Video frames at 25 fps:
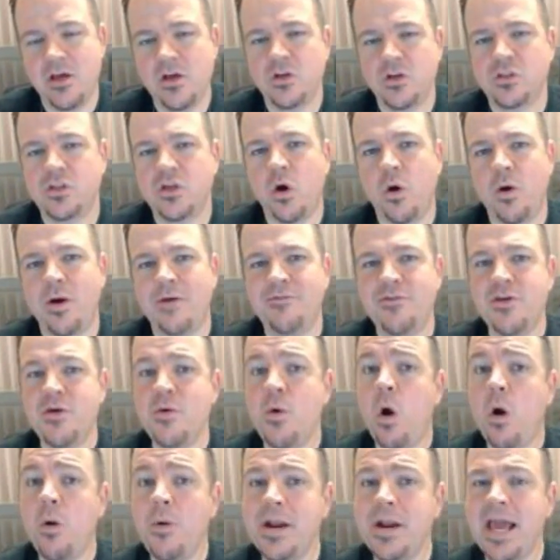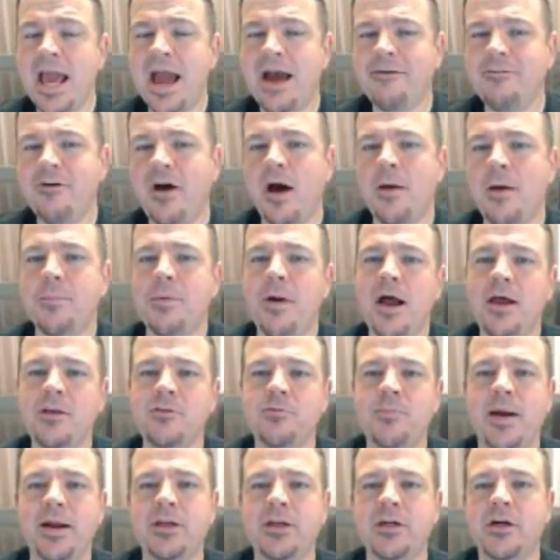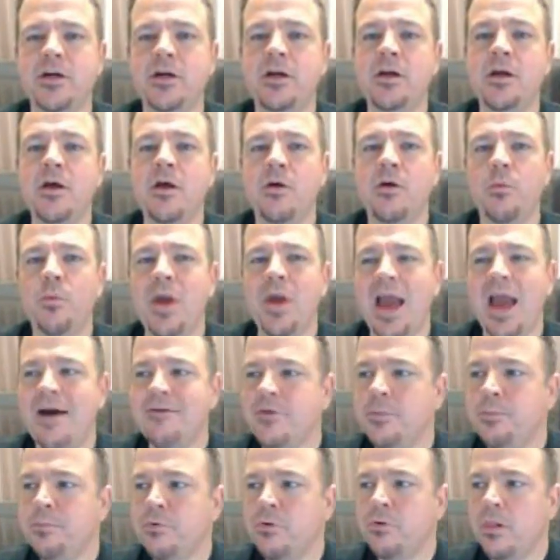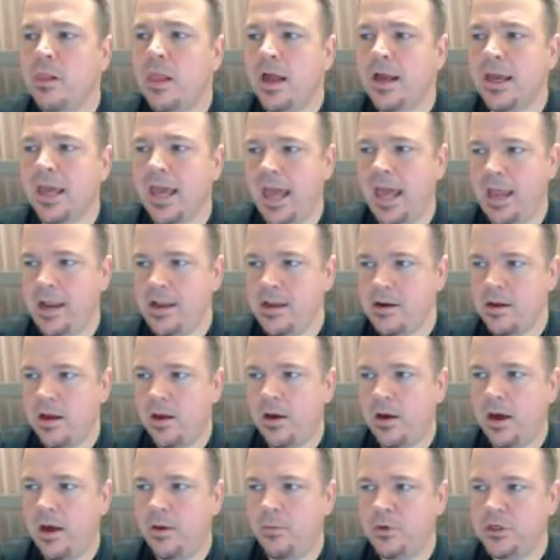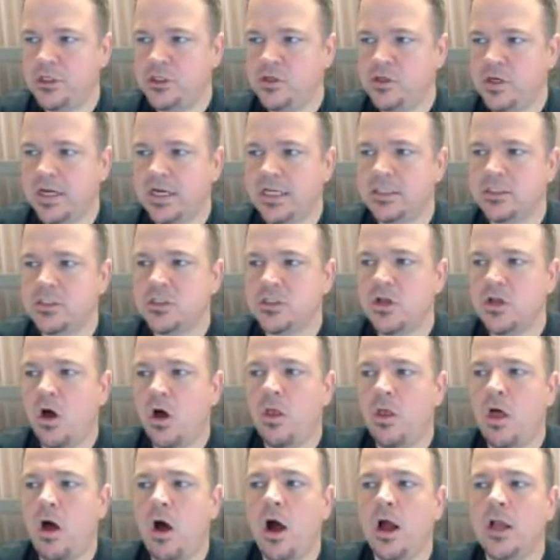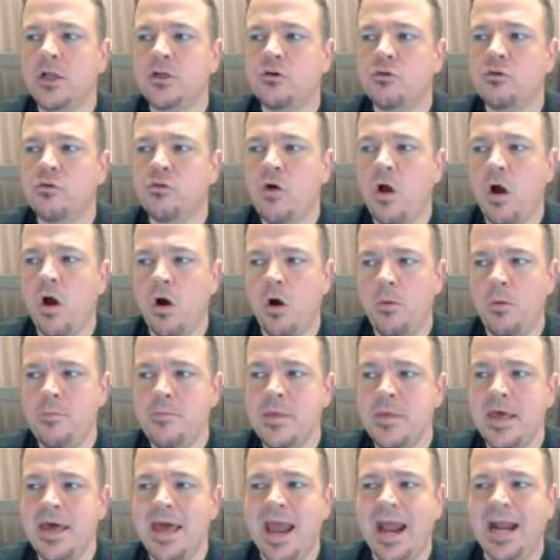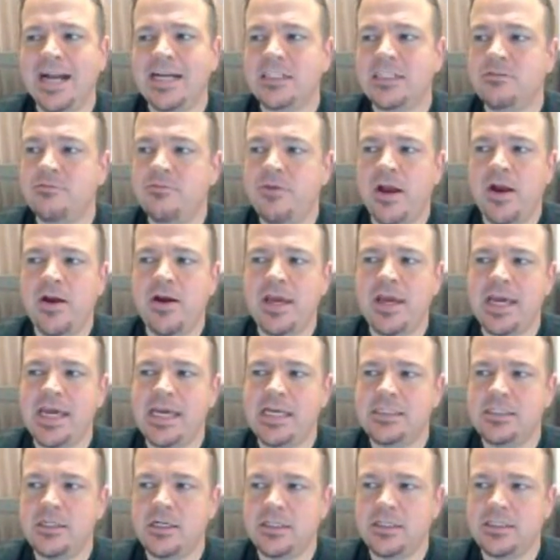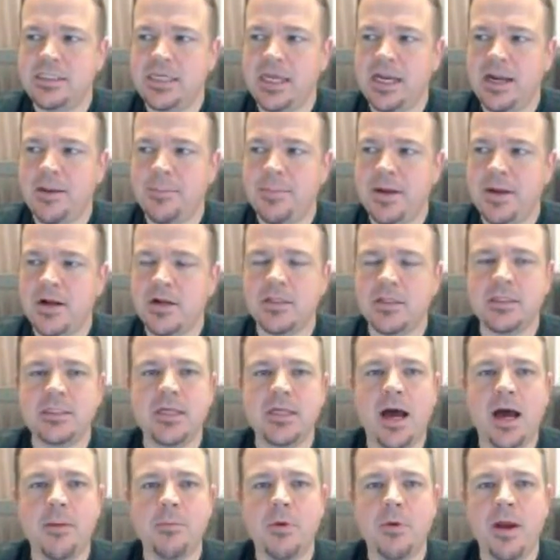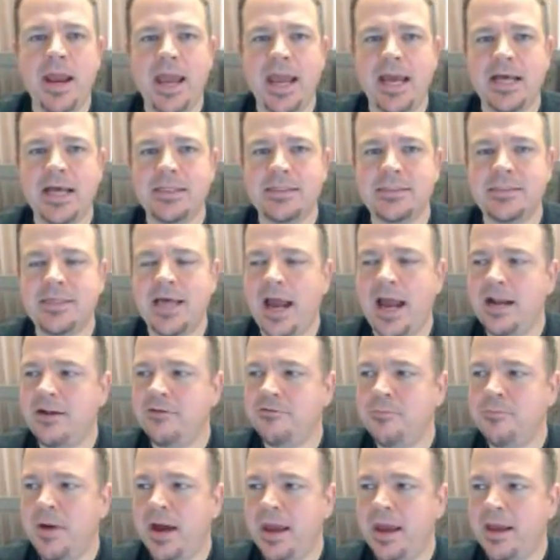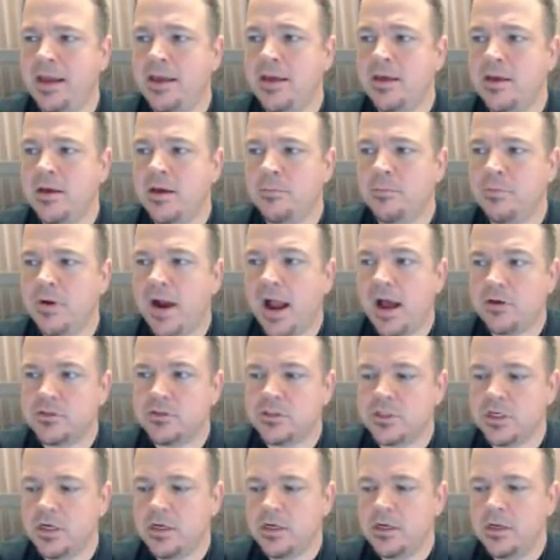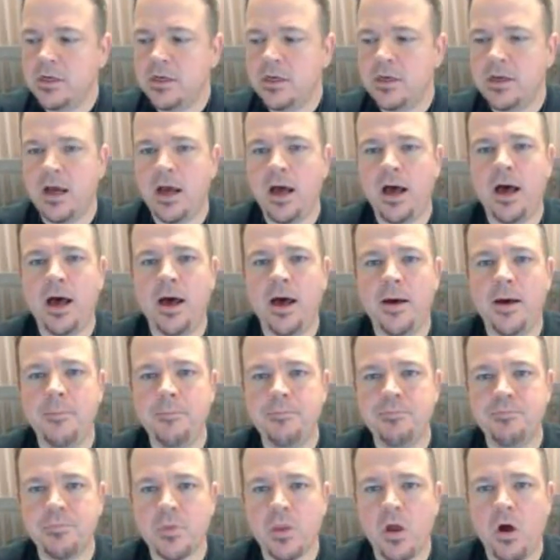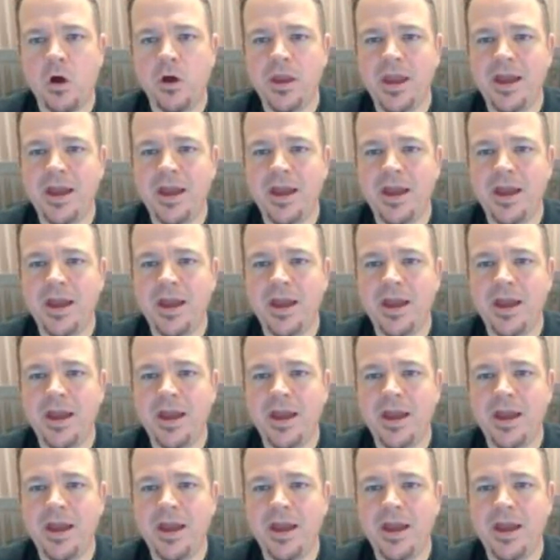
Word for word: So if you already have Hot Prospector, we have a plugin uh, which you can install on Chrome, and it's very easy. You can see it up here in the top right-hand side of my browser. Um, all